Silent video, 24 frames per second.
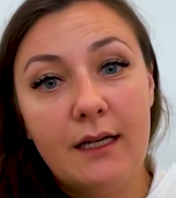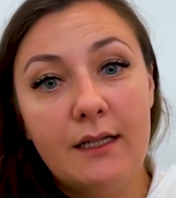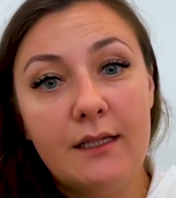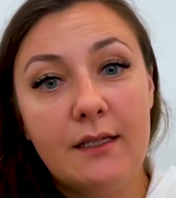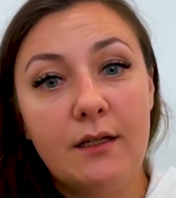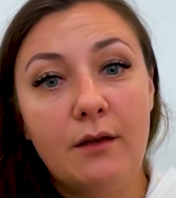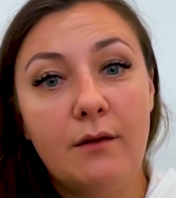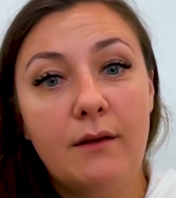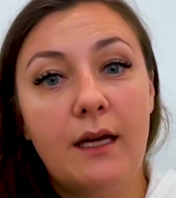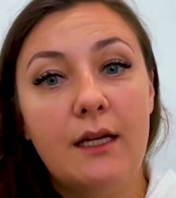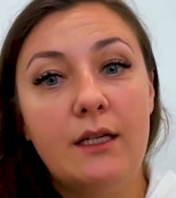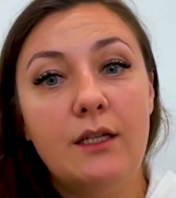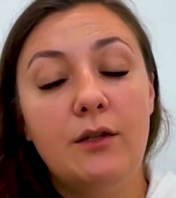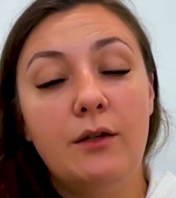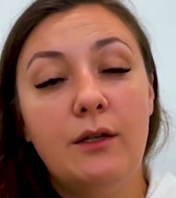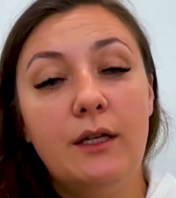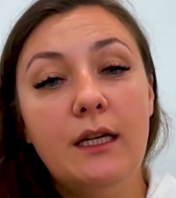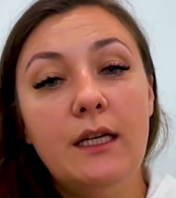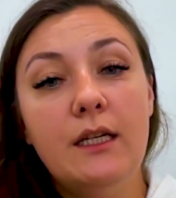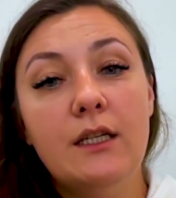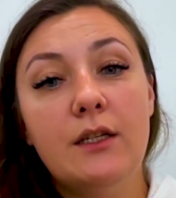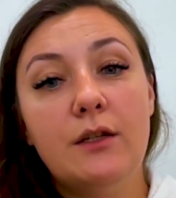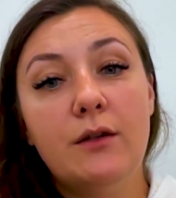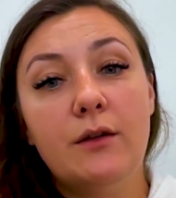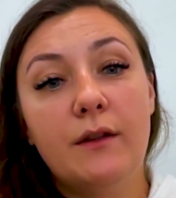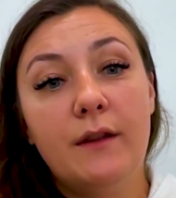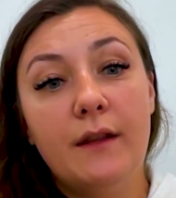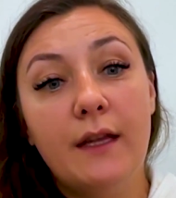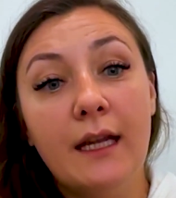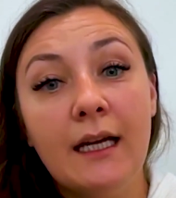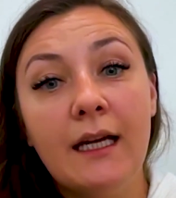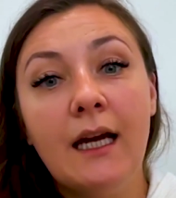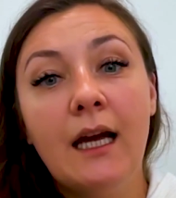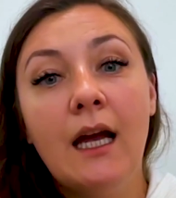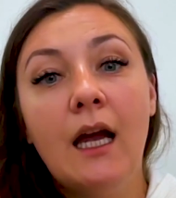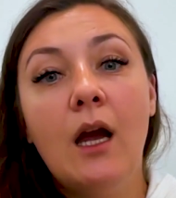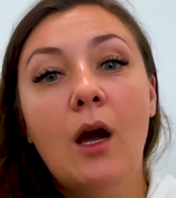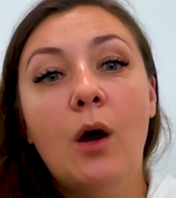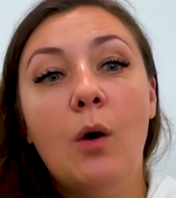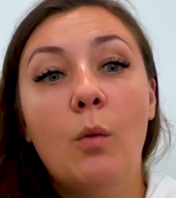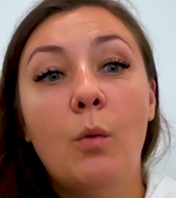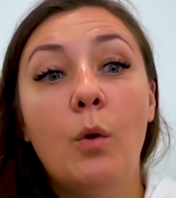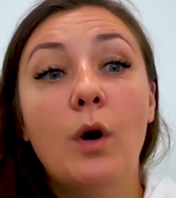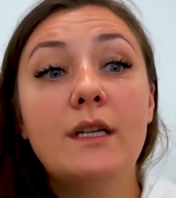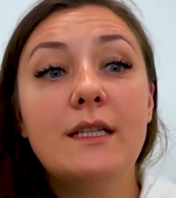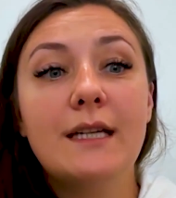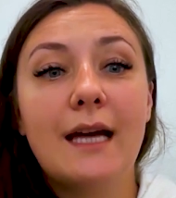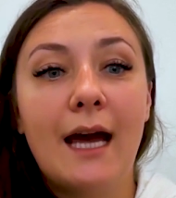So that you need to think
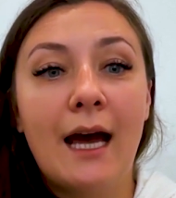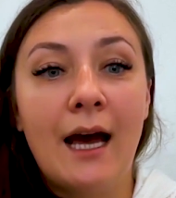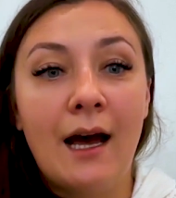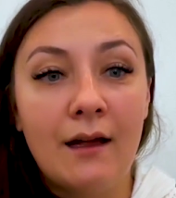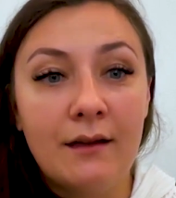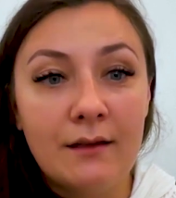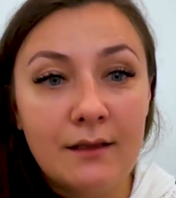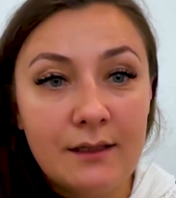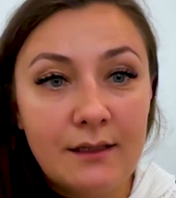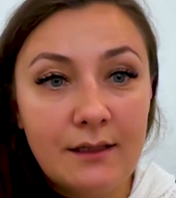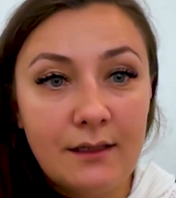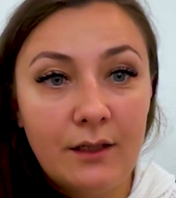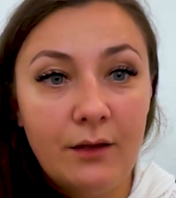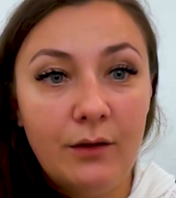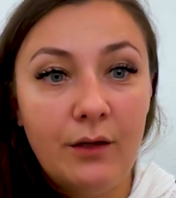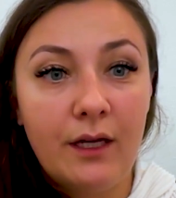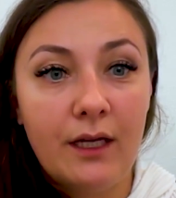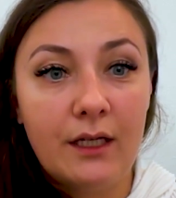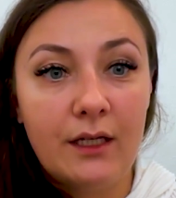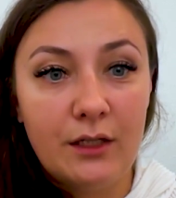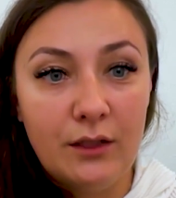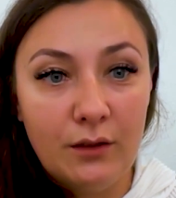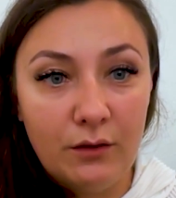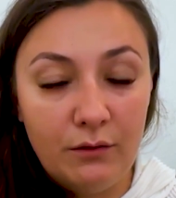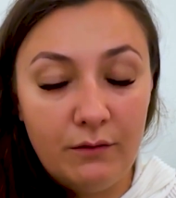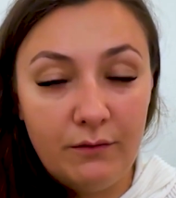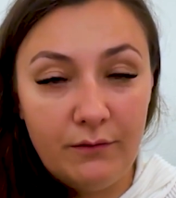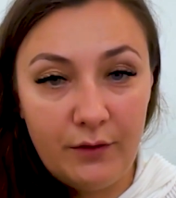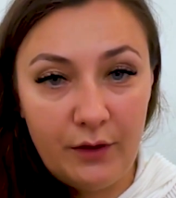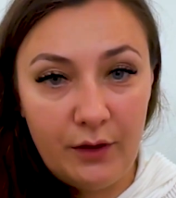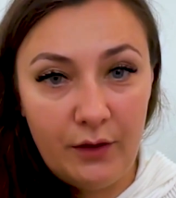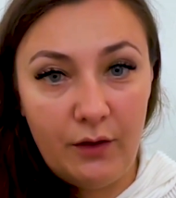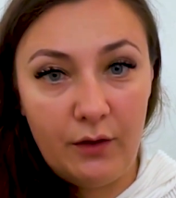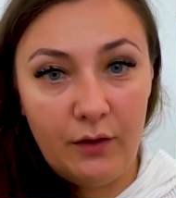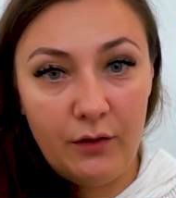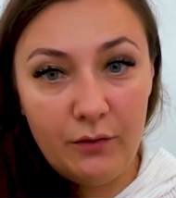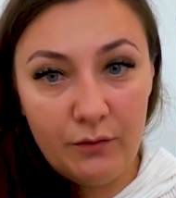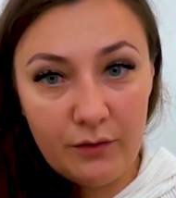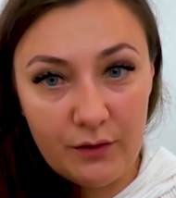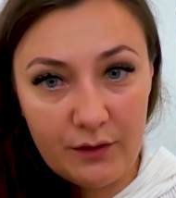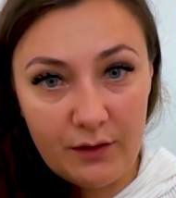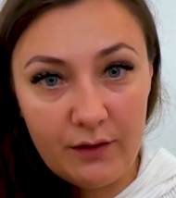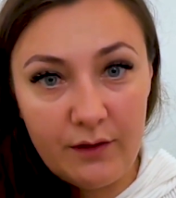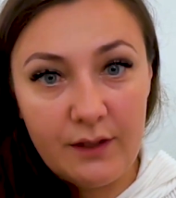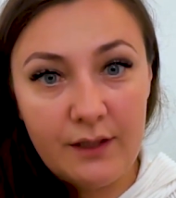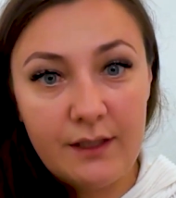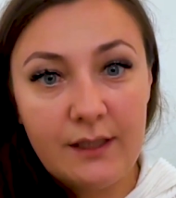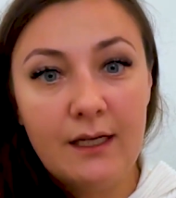what else you can do for your
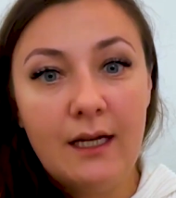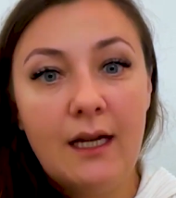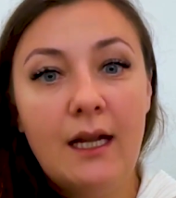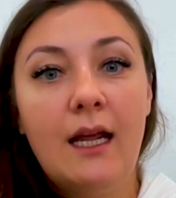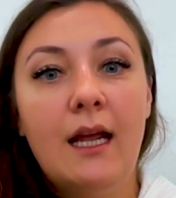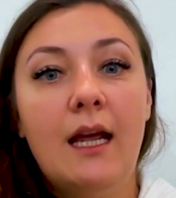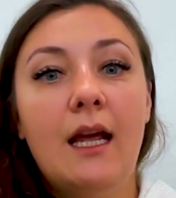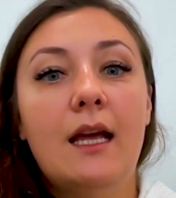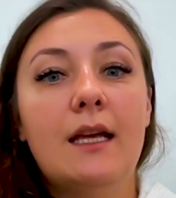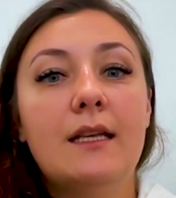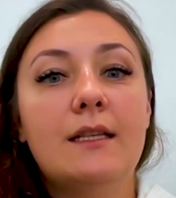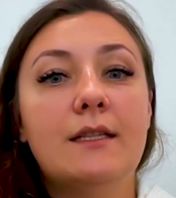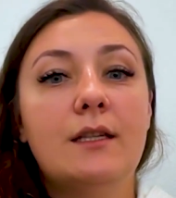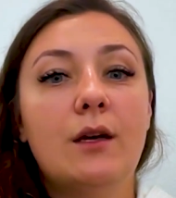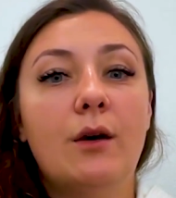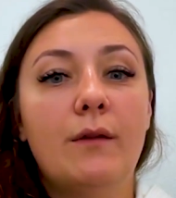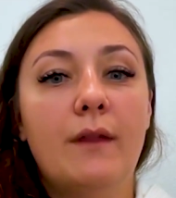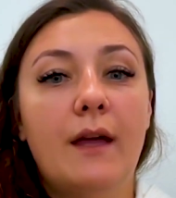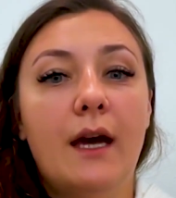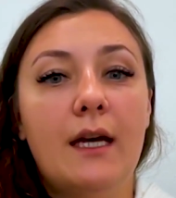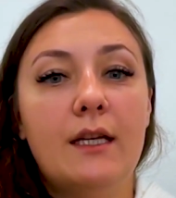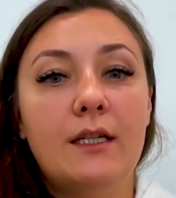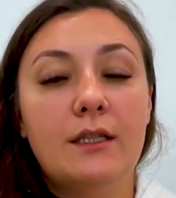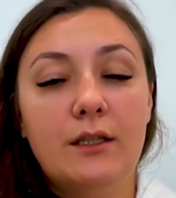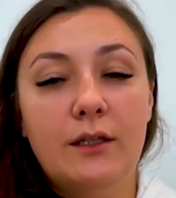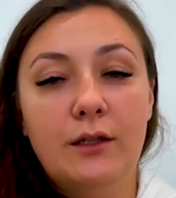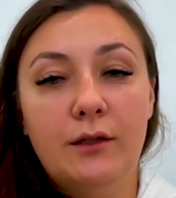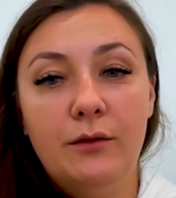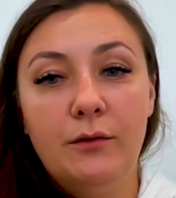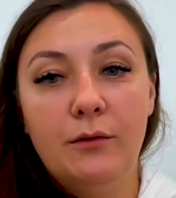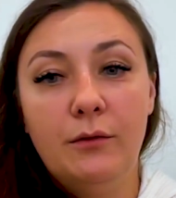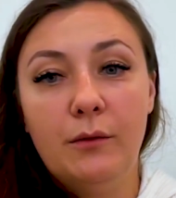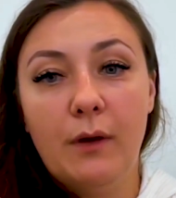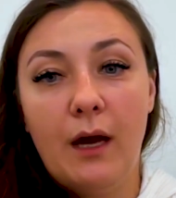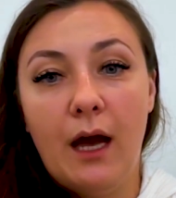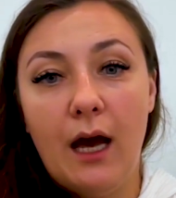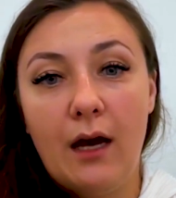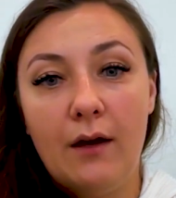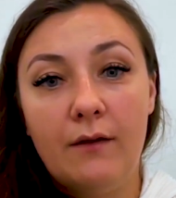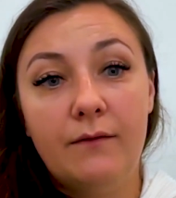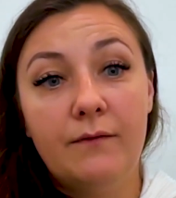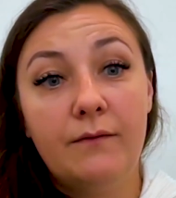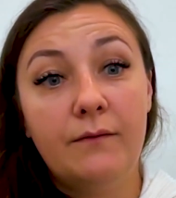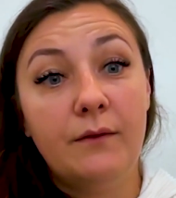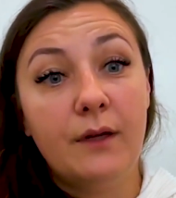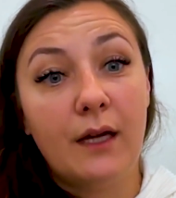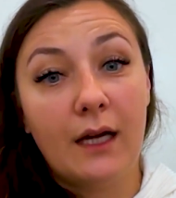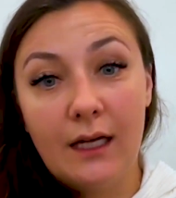users so that you have
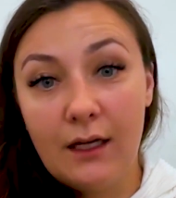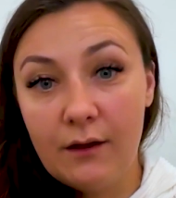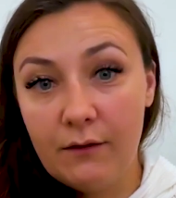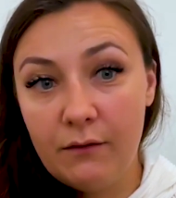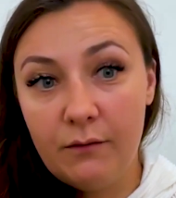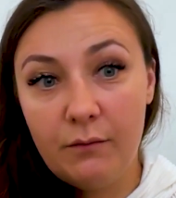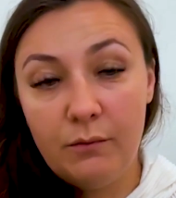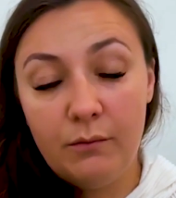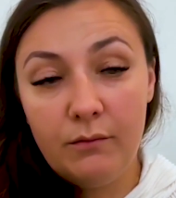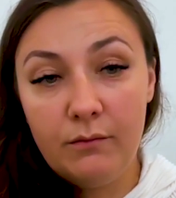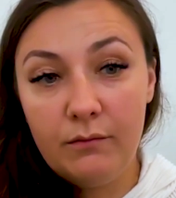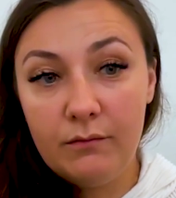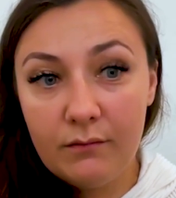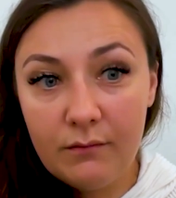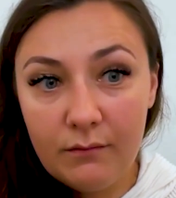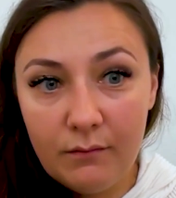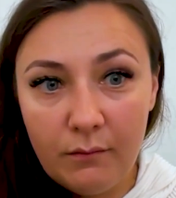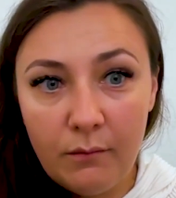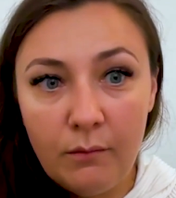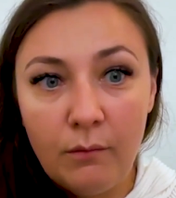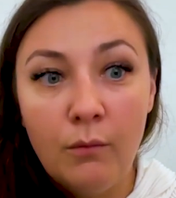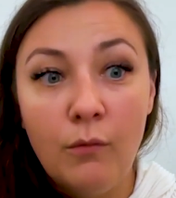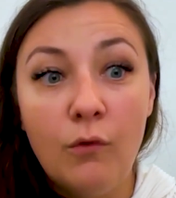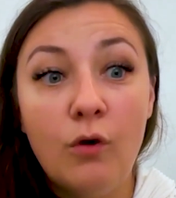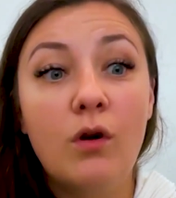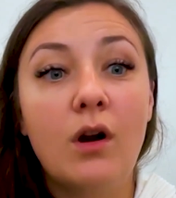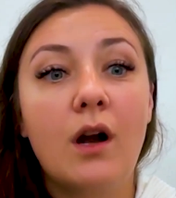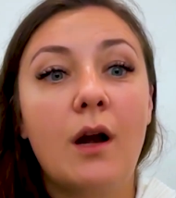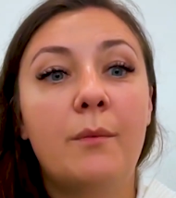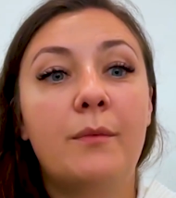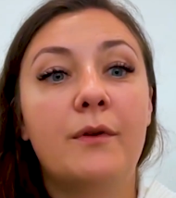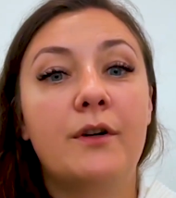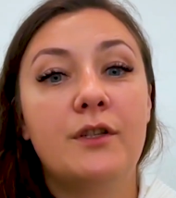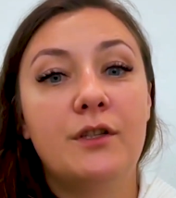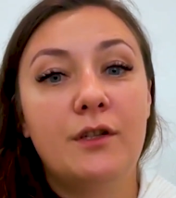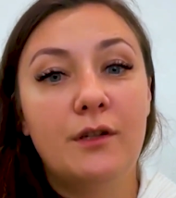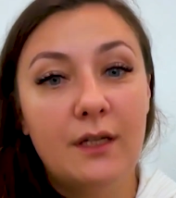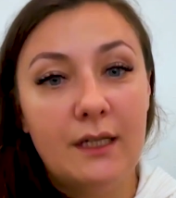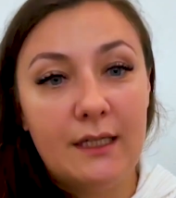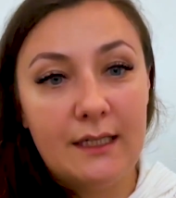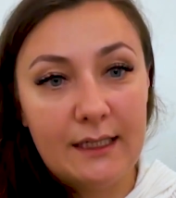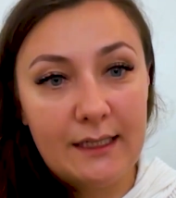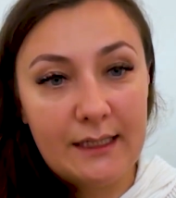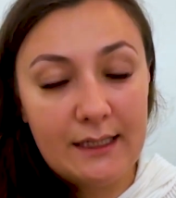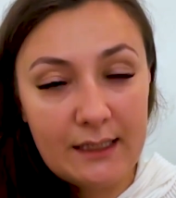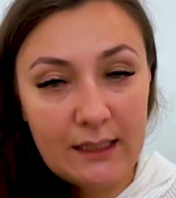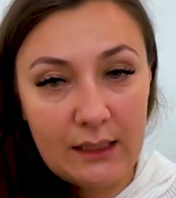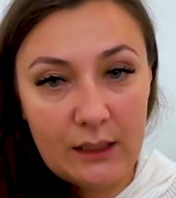kind of more
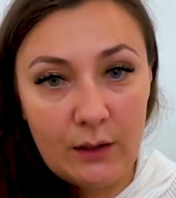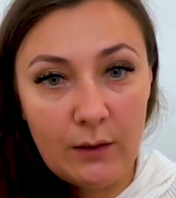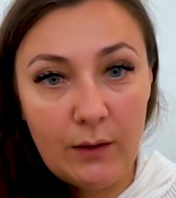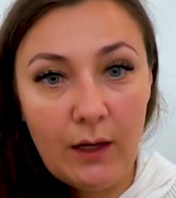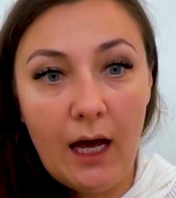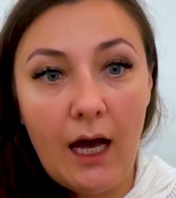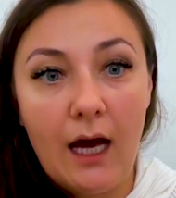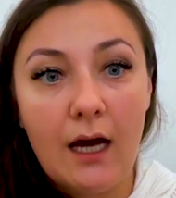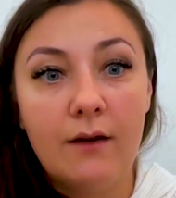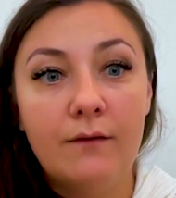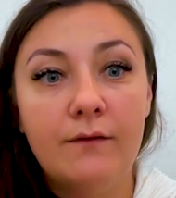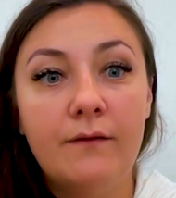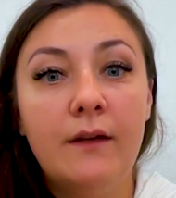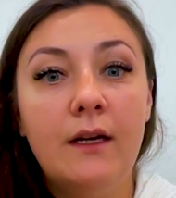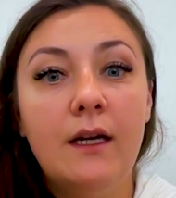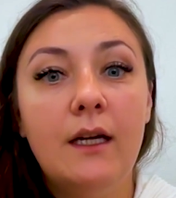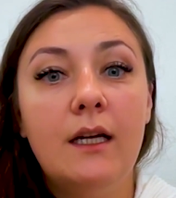opportunities to have,